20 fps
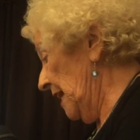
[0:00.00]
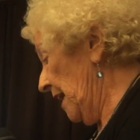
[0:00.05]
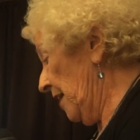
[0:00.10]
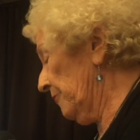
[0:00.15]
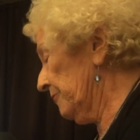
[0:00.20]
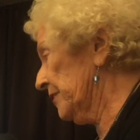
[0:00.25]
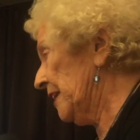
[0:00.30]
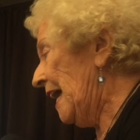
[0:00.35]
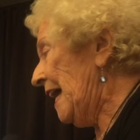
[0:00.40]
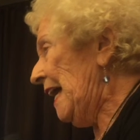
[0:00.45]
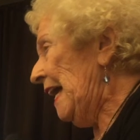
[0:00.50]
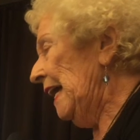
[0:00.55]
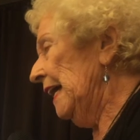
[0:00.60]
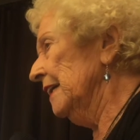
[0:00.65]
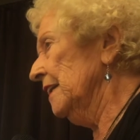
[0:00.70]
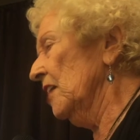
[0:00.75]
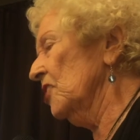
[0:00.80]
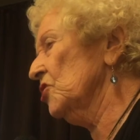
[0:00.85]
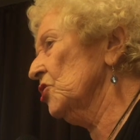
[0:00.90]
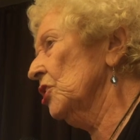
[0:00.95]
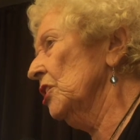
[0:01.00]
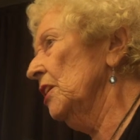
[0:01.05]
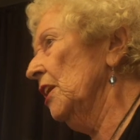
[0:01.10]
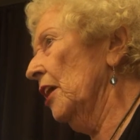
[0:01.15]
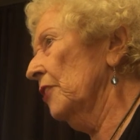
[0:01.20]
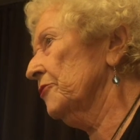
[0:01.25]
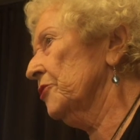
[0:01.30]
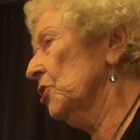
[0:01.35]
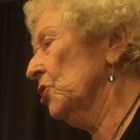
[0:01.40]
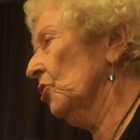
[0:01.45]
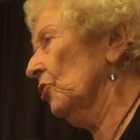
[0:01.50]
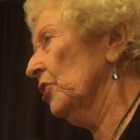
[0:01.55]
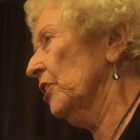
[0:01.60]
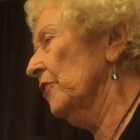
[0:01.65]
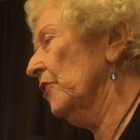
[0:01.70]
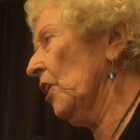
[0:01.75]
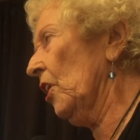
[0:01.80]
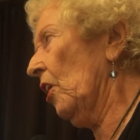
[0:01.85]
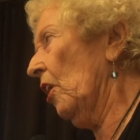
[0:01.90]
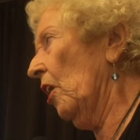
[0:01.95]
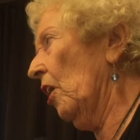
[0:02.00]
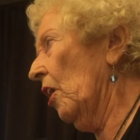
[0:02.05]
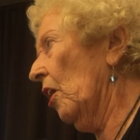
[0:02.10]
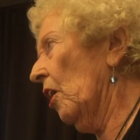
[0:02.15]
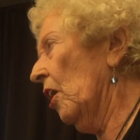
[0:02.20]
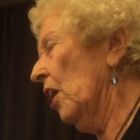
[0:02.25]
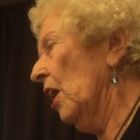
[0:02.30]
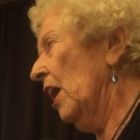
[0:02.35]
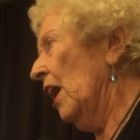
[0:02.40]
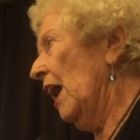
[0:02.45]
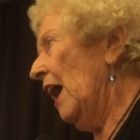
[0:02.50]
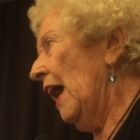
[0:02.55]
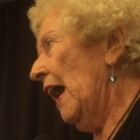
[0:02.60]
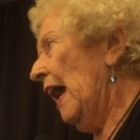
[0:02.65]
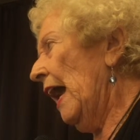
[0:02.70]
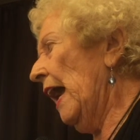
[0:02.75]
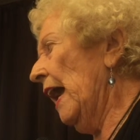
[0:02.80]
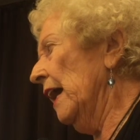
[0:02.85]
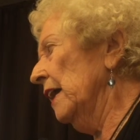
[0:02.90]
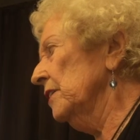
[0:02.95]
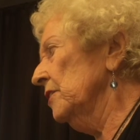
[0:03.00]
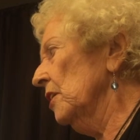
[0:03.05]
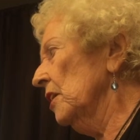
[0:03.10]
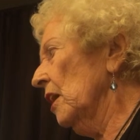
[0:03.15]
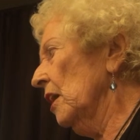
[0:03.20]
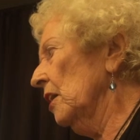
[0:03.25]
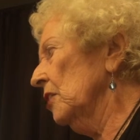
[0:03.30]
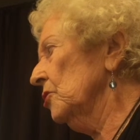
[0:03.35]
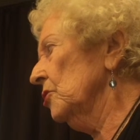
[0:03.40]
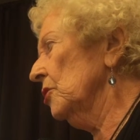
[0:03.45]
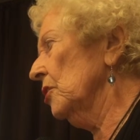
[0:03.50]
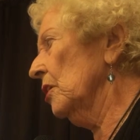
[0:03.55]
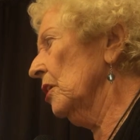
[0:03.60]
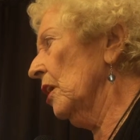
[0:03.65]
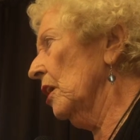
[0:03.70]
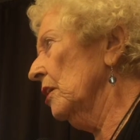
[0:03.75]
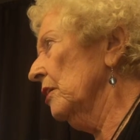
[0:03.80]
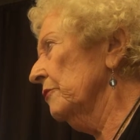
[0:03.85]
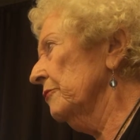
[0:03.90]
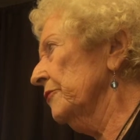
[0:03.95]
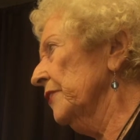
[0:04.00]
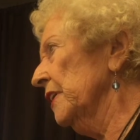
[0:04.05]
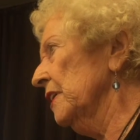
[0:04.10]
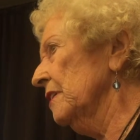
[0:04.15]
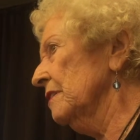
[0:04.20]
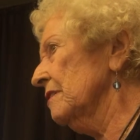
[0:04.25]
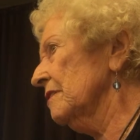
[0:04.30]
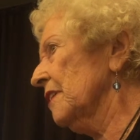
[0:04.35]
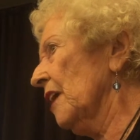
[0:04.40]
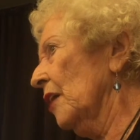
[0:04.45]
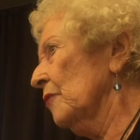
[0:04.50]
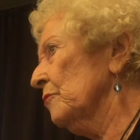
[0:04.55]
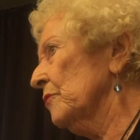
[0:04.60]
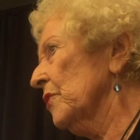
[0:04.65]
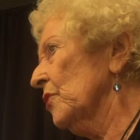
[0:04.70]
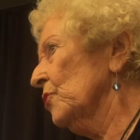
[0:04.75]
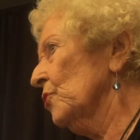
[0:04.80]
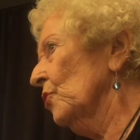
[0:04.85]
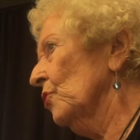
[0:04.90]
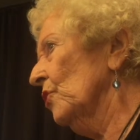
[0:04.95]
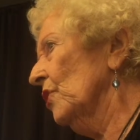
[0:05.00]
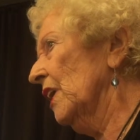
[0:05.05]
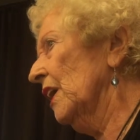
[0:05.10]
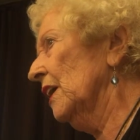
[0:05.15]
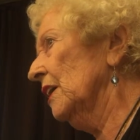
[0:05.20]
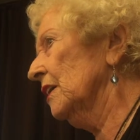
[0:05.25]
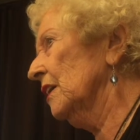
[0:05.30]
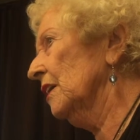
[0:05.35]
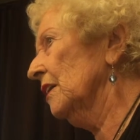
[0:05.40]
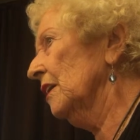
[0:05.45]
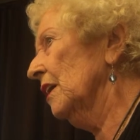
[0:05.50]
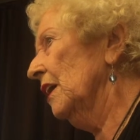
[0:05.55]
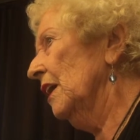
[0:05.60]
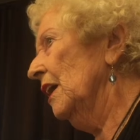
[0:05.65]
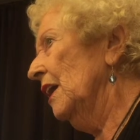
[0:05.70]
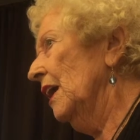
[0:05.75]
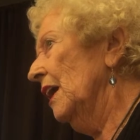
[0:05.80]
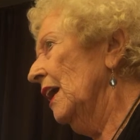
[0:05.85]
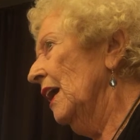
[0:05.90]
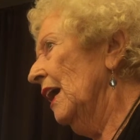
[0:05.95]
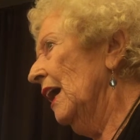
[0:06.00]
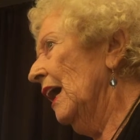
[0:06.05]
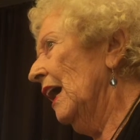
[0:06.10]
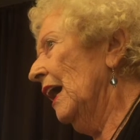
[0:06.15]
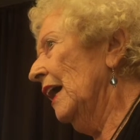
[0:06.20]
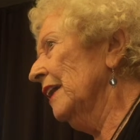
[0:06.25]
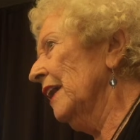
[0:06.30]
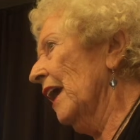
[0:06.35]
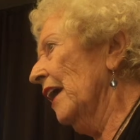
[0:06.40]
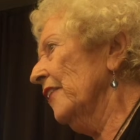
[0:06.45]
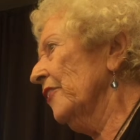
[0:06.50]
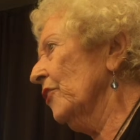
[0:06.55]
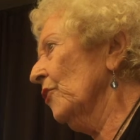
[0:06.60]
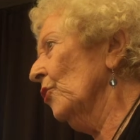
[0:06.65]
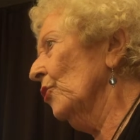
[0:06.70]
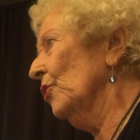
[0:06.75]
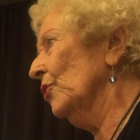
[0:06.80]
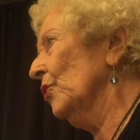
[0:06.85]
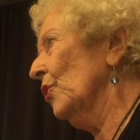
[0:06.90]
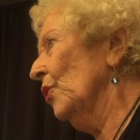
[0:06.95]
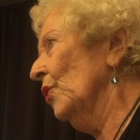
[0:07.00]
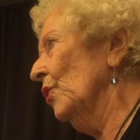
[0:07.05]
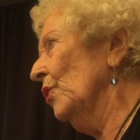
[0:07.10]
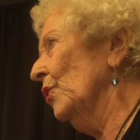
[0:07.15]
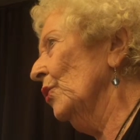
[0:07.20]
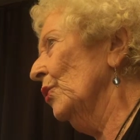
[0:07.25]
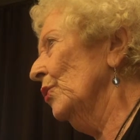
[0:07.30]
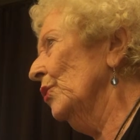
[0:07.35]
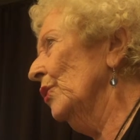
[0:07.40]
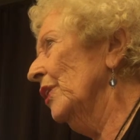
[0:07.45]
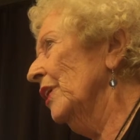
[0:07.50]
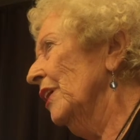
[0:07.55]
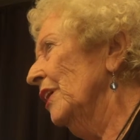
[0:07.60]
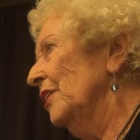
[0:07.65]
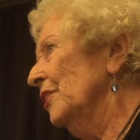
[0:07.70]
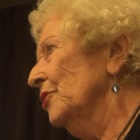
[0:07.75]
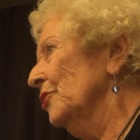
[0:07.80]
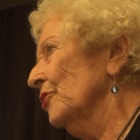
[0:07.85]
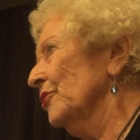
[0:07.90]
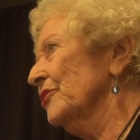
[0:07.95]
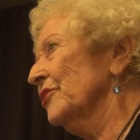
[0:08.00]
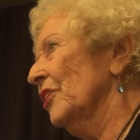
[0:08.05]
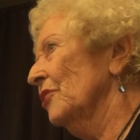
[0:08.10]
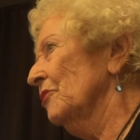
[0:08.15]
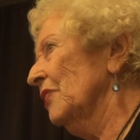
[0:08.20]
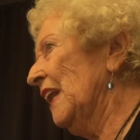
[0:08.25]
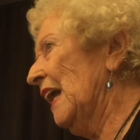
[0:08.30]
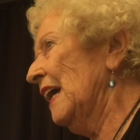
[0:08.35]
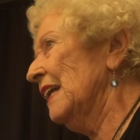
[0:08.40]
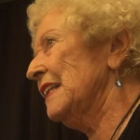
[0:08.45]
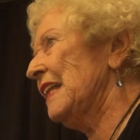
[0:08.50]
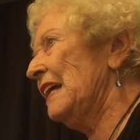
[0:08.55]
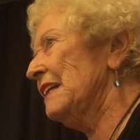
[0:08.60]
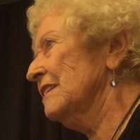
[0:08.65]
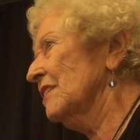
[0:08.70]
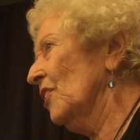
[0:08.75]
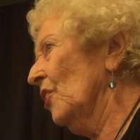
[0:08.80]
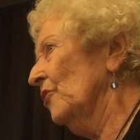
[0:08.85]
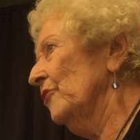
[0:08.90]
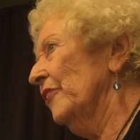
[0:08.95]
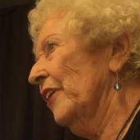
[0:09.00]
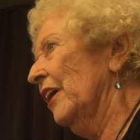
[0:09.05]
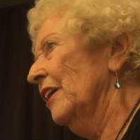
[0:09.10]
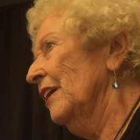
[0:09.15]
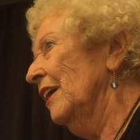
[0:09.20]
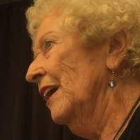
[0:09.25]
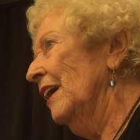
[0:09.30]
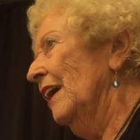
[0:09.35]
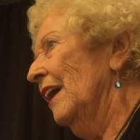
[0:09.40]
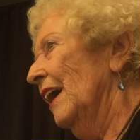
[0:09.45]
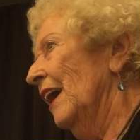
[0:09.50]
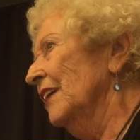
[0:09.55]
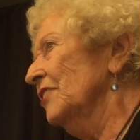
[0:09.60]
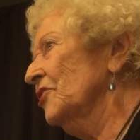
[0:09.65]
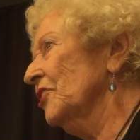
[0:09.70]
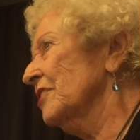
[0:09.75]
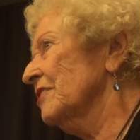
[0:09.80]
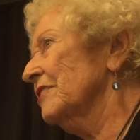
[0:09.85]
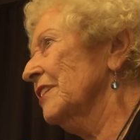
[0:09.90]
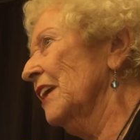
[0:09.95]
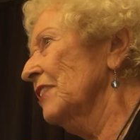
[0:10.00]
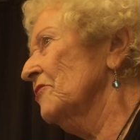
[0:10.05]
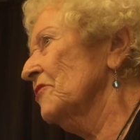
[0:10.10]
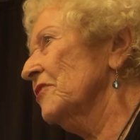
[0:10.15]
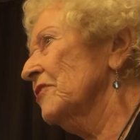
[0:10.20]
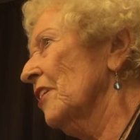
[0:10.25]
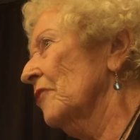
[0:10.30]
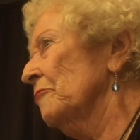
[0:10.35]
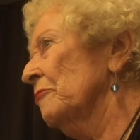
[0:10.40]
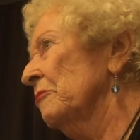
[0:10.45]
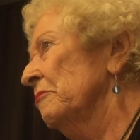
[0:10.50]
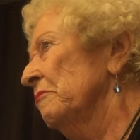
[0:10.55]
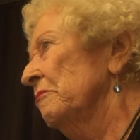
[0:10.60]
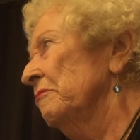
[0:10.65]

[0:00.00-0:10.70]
left, and as she left, she got in the car, and her fingers tapped the door handle. And I thought, oh, you're so glad that's over. I just sensed that